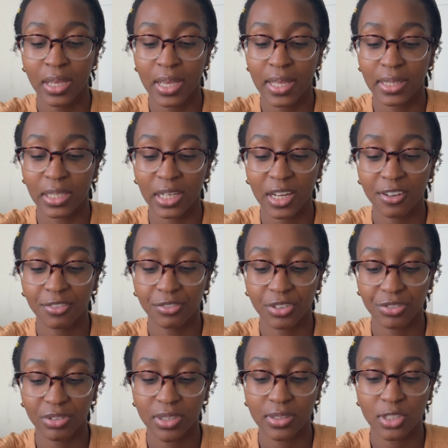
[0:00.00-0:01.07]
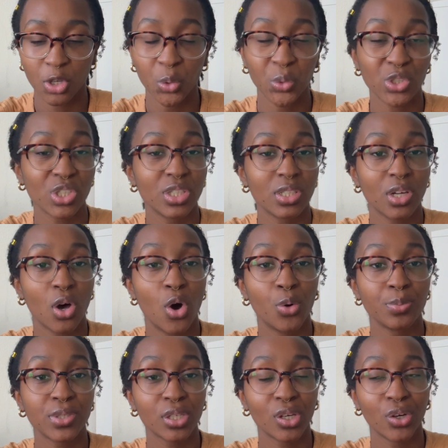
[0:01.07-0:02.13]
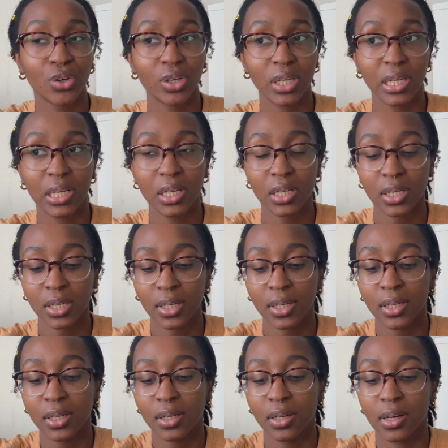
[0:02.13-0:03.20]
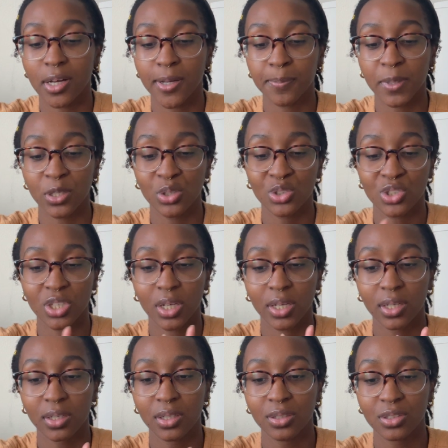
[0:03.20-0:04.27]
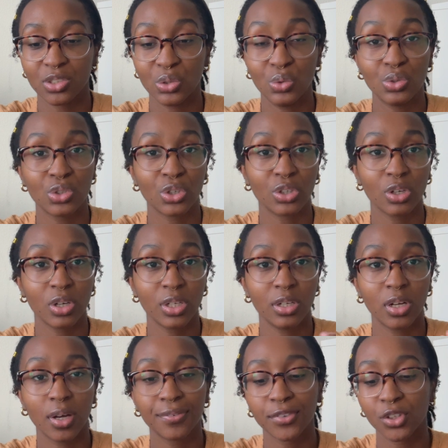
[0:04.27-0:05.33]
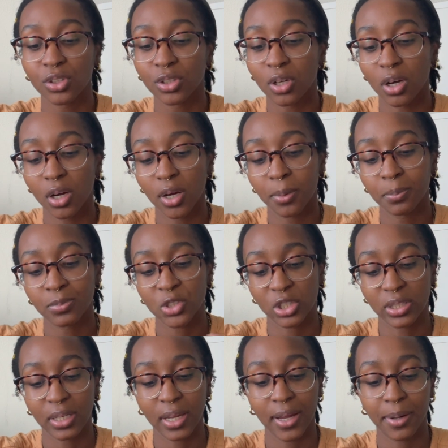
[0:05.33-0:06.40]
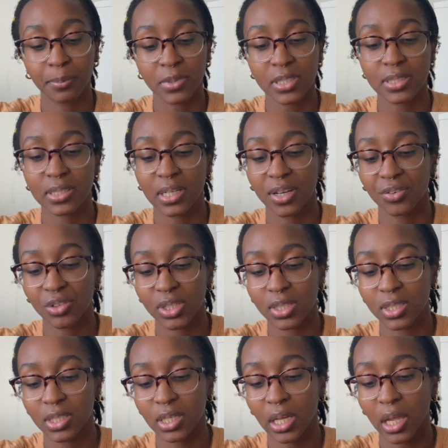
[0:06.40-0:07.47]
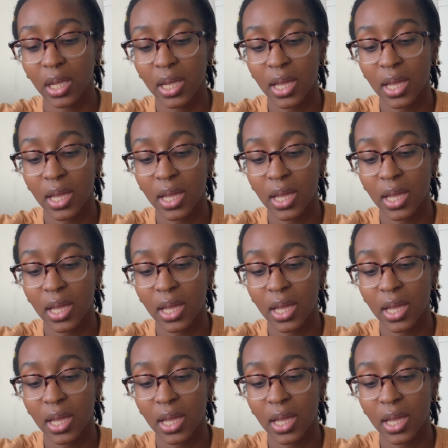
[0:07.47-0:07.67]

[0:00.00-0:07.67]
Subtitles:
Then I have Vivint, which is a home security that you can check to turn on and off your alarm, check the cameras, everything.